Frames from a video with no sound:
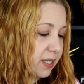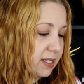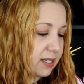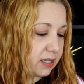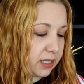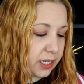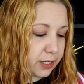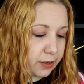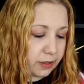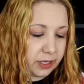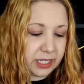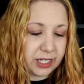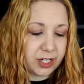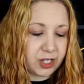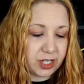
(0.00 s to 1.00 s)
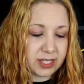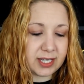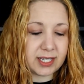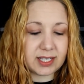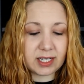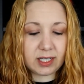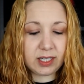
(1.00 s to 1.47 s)
it's literally
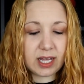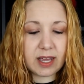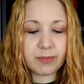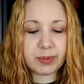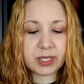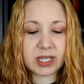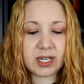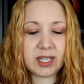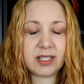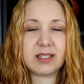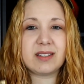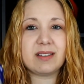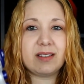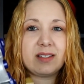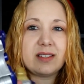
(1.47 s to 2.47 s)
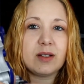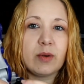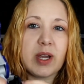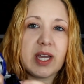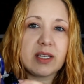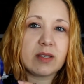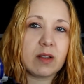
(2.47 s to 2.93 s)
just it's clips and it's it's okay.